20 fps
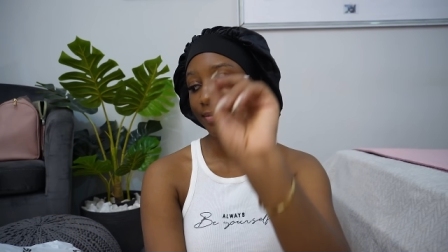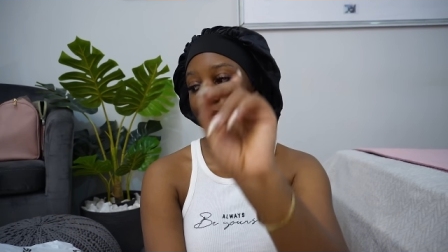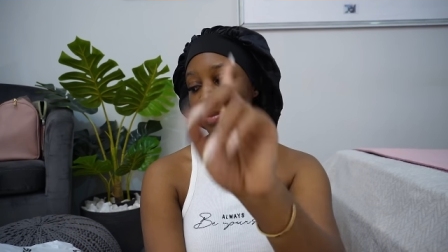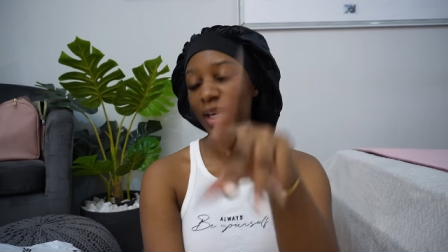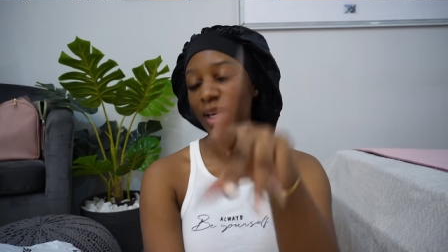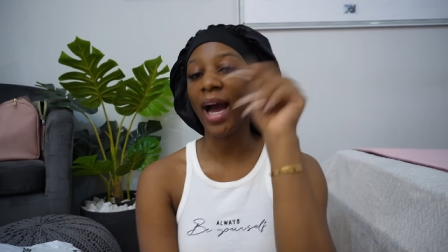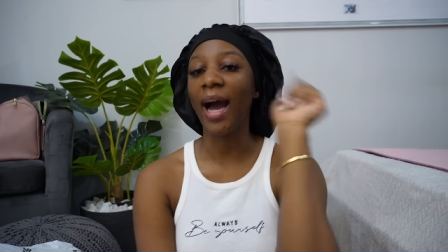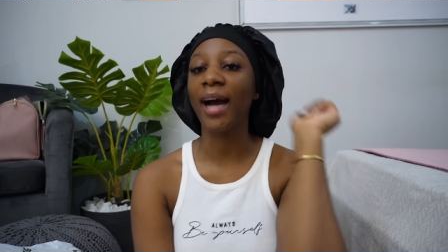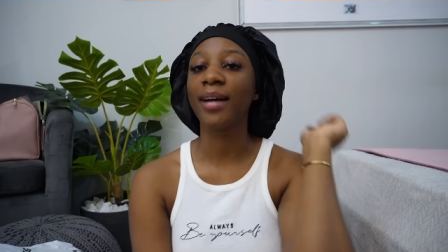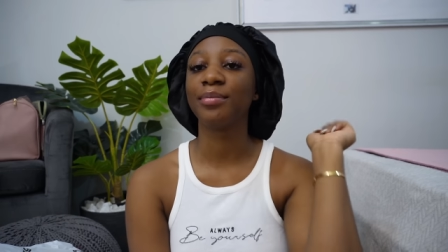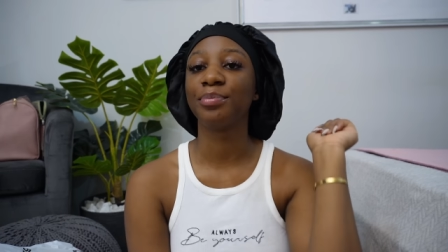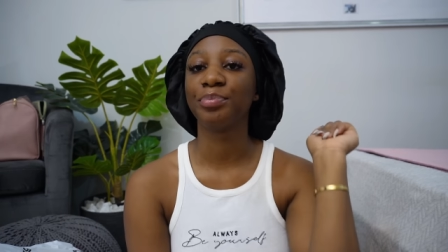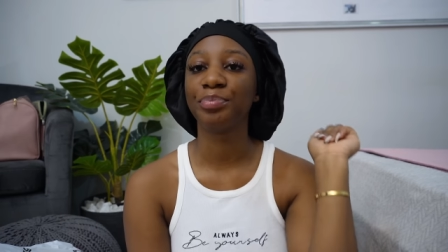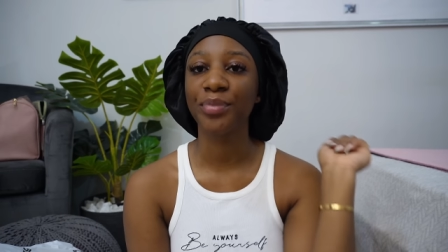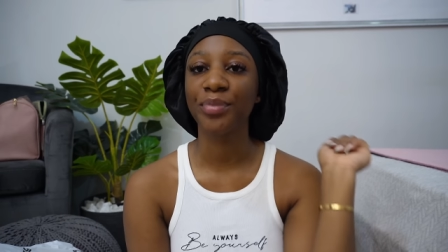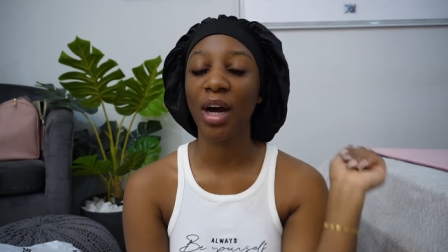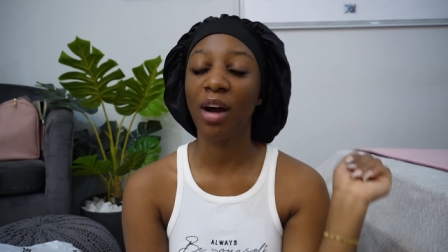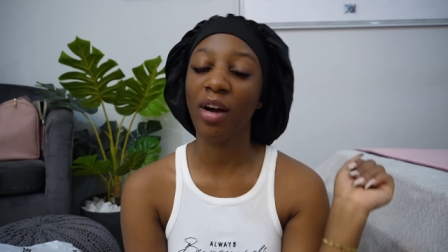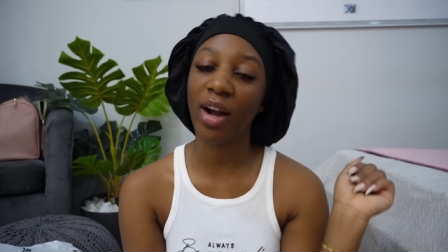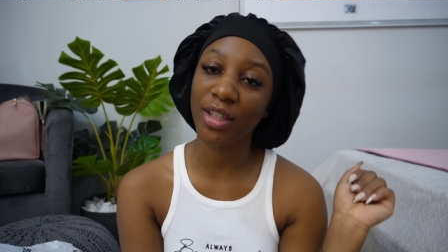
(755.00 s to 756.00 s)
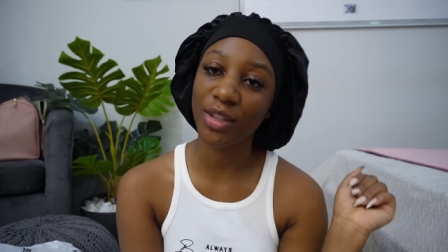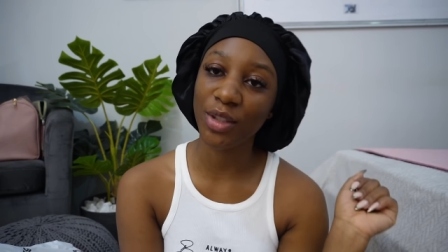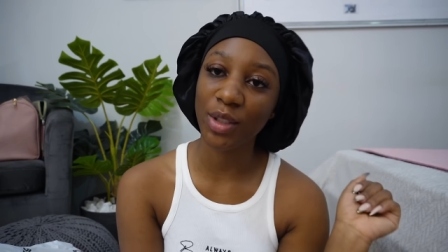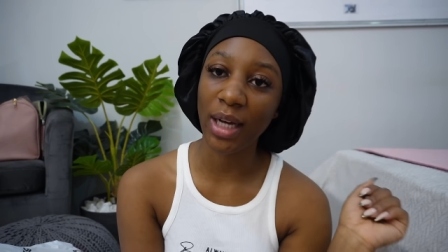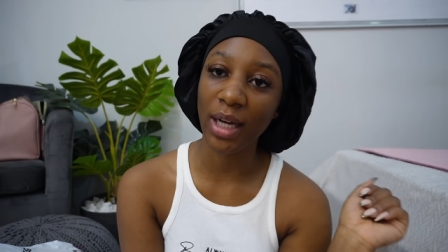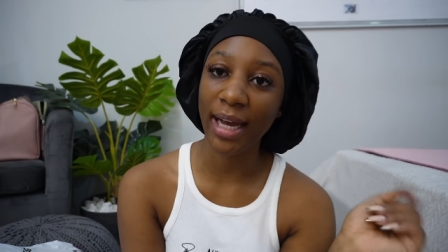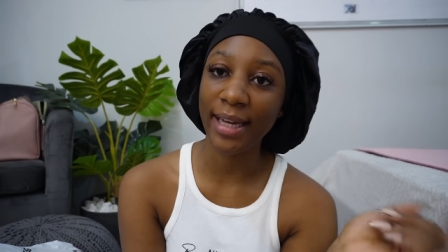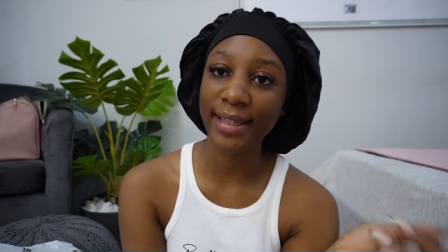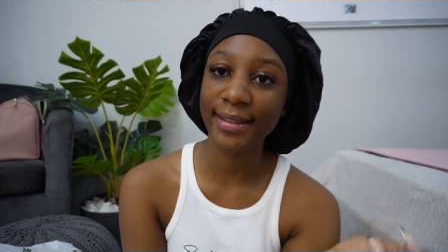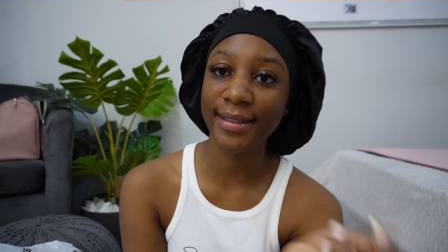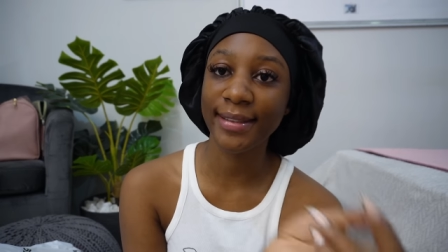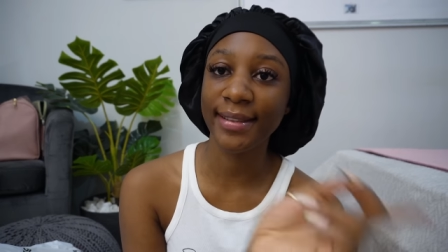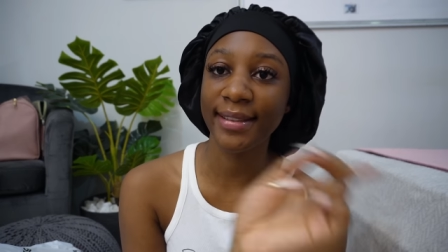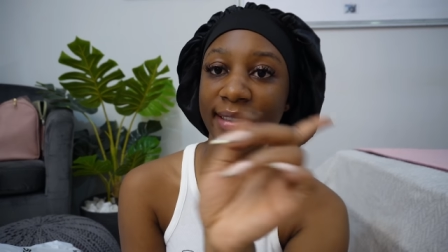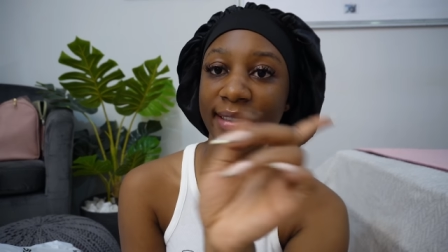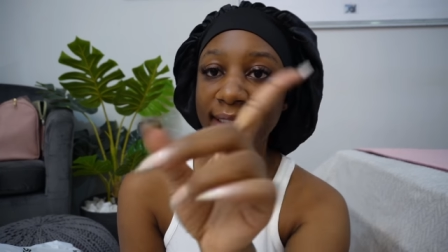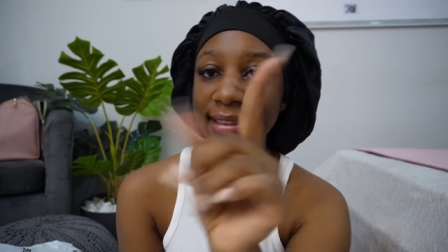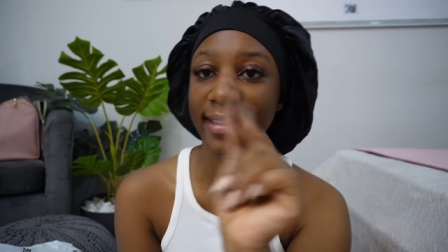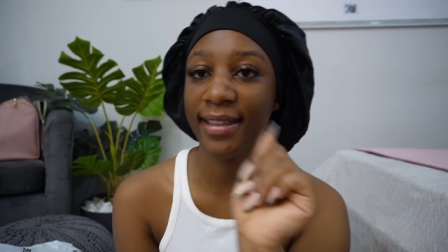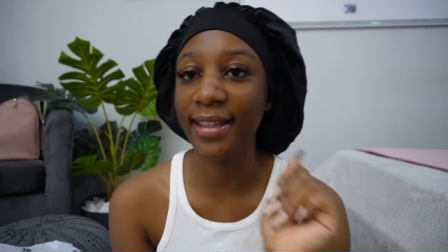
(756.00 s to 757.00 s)
yeah i'll catch you guys
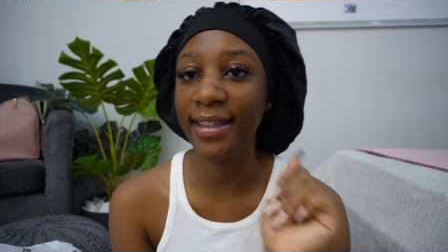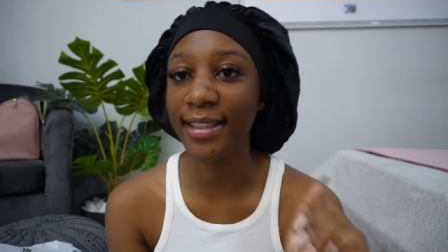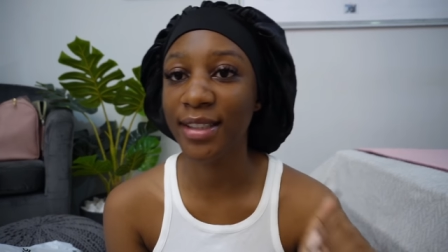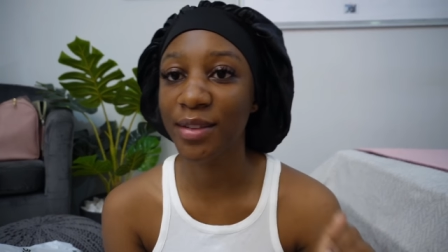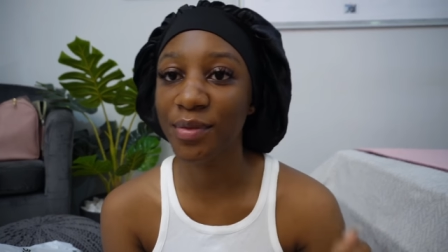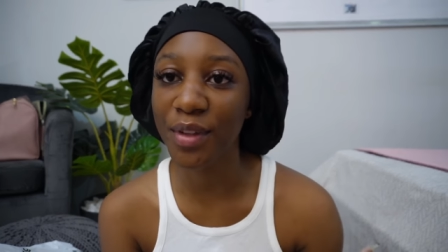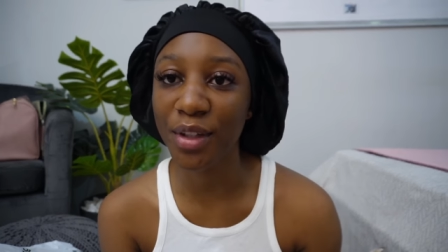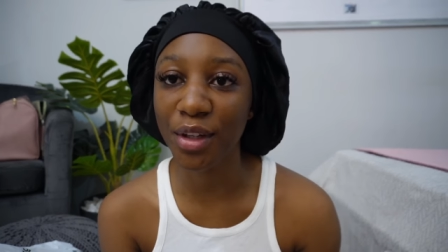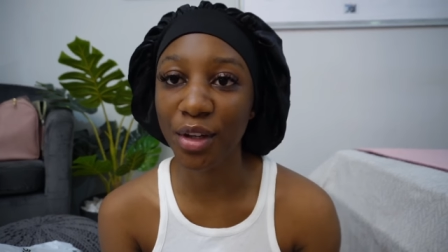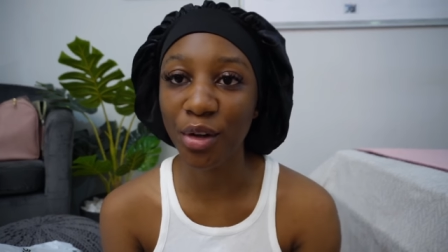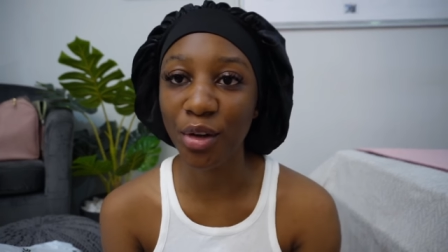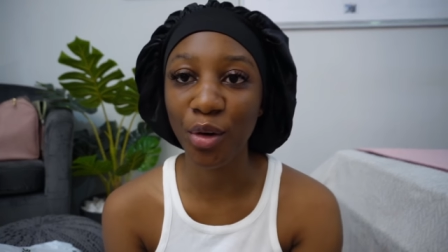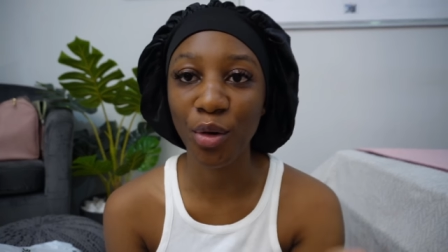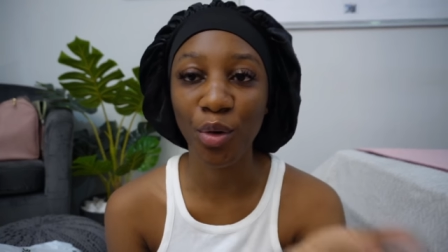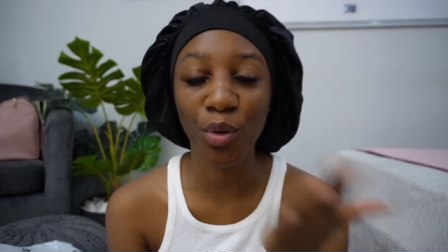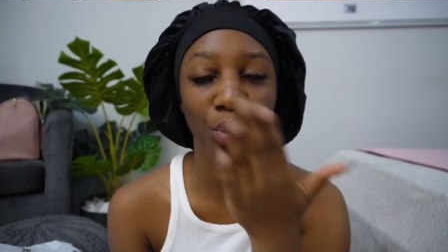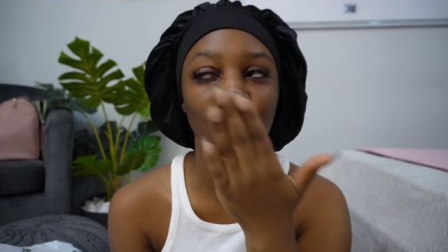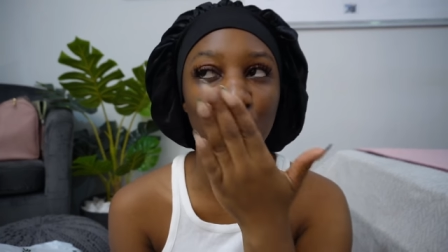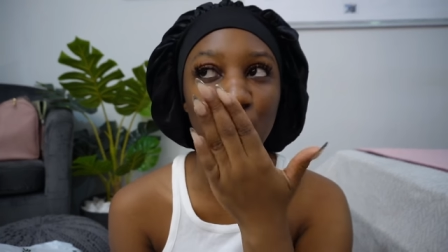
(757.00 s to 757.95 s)
in the next video